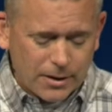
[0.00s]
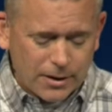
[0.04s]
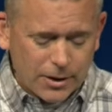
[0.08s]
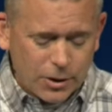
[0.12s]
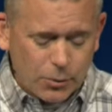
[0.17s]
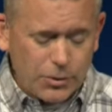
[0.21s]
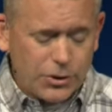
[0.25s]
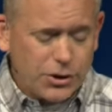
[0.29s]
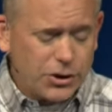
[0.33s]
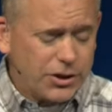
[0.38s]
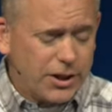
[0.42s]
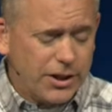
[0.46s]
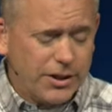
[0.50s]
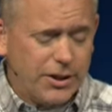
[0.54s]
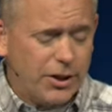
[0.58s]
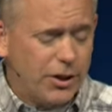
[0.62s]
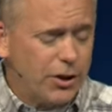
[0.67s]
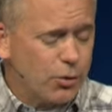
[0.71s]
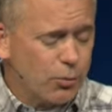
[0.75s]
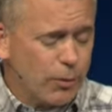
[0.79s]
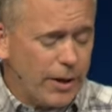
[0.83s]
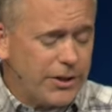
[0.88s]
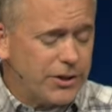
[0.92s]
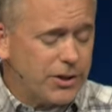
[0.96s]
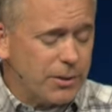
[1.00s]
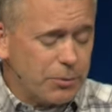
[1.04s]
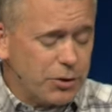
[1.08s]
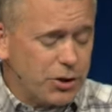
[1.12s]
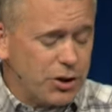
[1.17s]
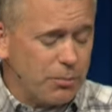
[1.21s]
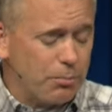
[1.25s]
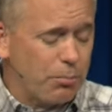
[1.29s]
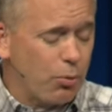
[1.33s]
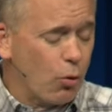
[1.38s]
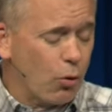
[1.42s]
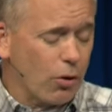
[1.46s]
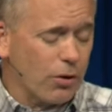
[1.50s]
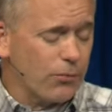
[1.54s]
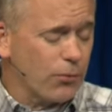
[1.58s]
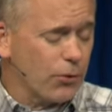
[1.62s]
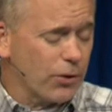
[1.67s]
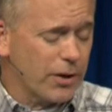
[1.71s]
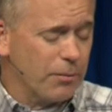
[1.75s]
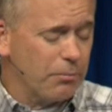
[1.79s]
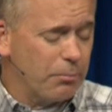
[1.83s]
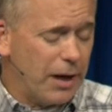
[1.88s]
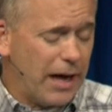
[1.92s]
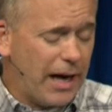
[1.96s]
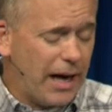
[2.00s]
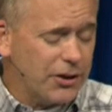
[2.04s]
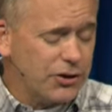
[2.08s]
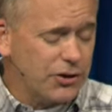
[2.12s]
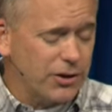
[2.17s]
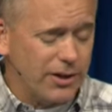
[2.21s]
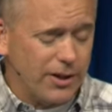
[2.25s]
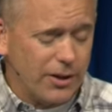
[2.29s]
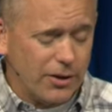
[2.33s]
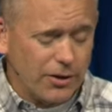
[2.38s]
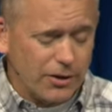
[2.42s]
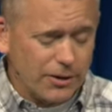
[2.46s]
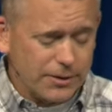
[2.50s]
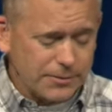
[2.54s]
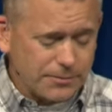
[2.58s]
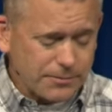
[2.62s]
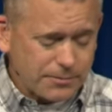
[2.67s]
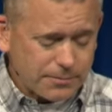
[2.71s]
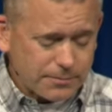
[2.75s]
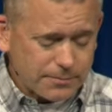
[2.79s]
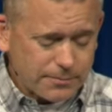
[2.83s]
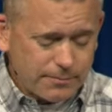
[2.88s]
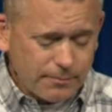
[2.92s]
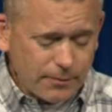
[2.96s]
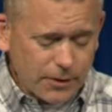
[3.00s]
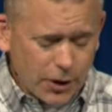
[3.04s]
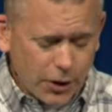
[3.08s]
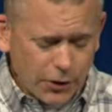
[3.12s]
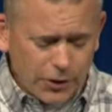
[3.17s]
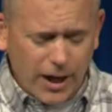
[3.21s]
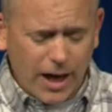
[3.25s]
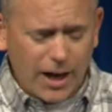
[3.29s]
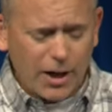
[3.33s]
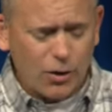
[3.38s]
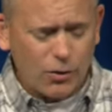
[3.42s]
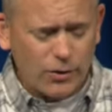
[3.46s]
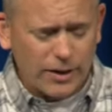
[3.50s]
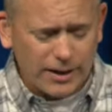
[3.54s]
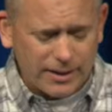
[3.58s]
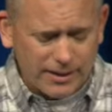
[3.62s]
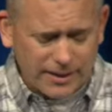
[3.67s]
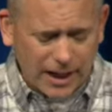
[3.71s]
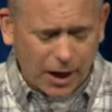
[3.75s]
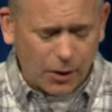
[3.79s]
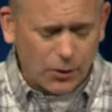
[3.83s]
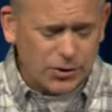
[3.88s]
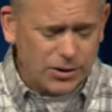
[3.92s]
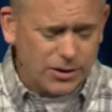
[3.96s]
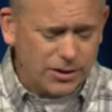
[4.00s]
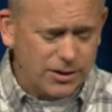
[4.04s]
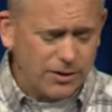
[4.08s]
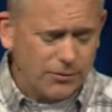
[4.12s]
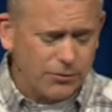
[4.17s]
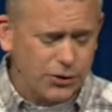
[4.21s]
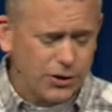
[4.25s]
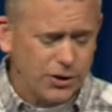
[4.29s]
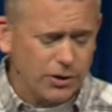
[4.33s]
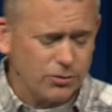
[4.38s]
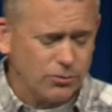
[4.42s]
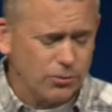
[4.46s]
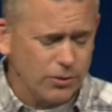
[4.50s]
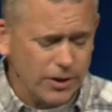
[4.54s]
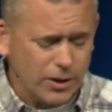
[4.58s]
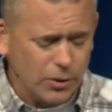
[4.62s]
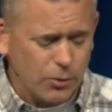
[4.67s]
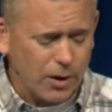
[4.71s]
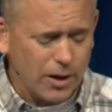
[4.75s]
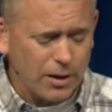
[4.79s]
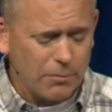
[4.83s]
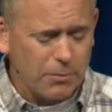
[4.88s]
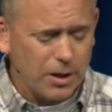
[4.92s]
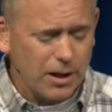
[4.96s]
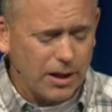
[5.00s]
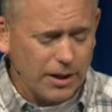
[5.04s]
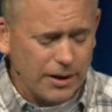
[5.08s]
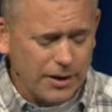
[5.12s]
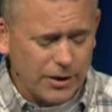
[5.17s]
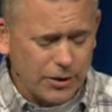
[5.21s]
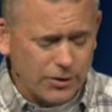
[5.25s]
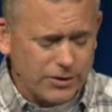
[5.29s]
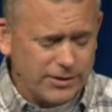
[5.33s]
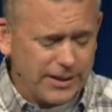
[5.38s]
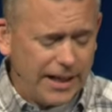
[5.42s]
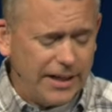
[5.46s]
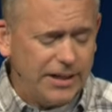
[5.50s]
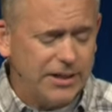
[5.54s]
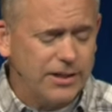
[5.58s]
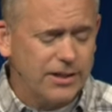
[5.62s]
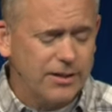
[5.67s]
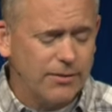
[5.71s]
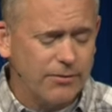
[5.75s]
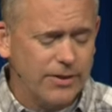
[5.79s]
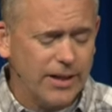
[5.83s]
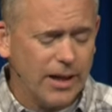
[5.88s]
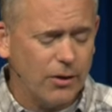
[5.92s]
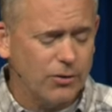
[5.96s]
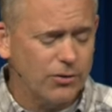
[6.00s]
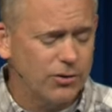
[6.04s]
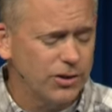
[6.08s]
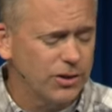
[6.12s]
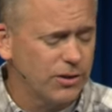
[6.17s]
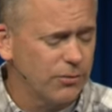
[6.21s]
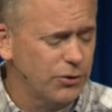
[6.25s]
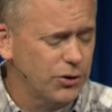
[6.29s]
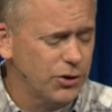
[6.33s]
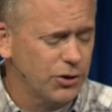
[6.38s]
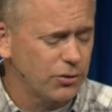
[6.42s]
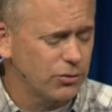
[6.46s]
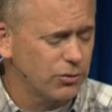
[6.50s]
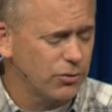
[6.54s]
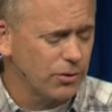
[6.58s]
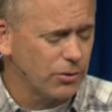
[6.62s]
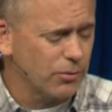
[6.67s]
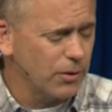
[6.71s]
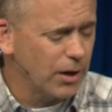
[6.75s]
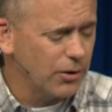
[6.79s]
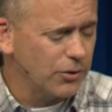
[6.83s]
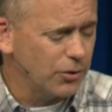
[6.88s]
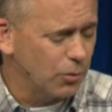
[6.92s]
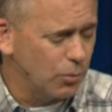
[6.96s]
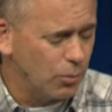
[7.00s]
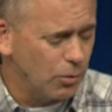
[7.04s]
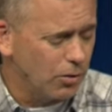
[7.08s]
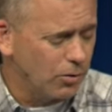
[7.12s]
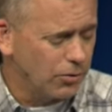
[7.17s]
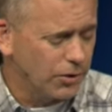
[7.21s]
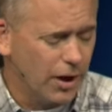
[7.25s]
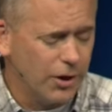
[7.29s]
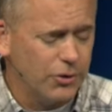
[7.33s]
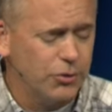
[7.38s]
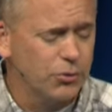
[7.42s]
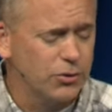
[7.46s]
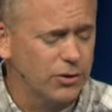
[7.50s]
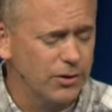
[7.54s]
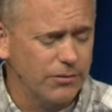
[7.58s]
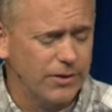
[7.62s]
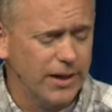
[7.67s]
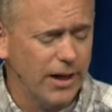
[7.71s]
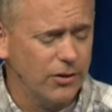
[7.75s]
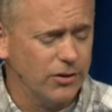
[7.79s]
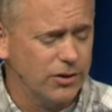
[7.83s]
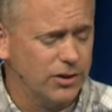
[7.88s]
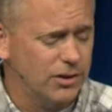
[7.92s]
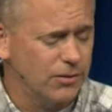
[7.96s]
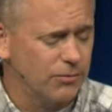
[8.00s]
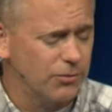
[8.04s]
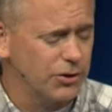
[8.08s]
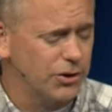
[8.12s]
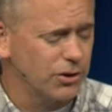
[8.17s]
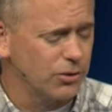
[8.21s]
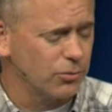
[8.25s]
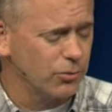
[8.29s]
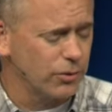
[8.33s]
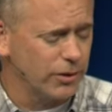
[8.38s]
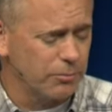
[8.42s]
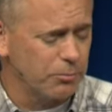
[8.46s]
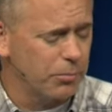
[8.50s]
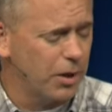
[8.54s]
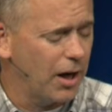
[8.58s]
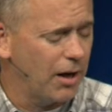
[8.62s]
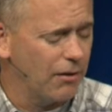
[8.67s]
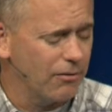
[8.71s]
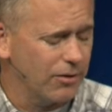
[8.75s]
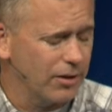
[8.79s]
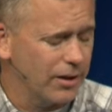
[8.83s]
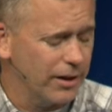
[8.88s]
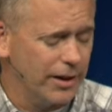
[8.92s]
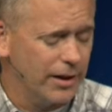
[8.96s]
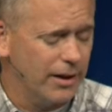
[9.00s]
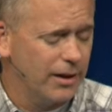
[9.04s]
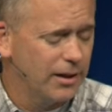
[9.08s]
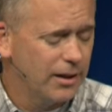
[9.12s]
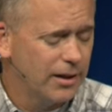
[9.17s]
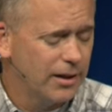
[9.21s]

you would just continue to raise up support for compassion. There are not only thousands of children in Guatemala, there are tens of thousands of children around the world, hundreds of thousands of children in poverty.